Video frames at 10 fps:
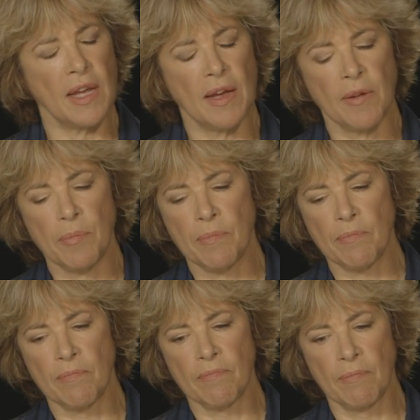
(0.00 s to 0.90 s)
mm -hmm. uh,
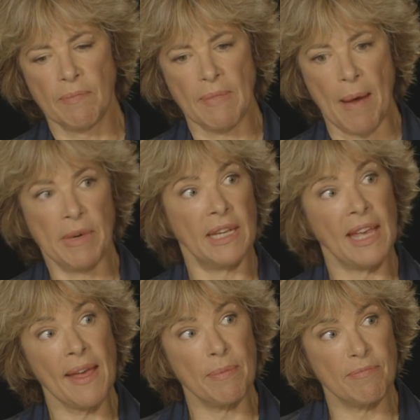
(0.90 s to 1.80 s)
happening
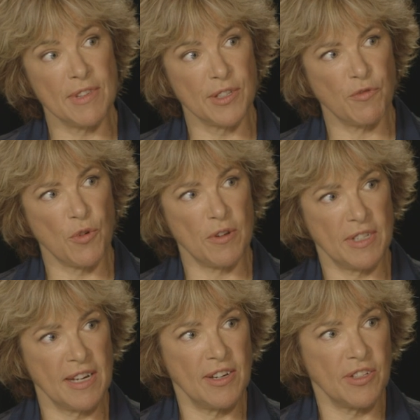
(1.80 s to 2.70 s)
again this fall,
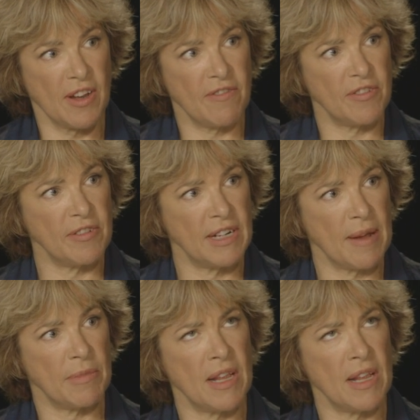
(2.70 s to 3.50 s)
10 years after it happened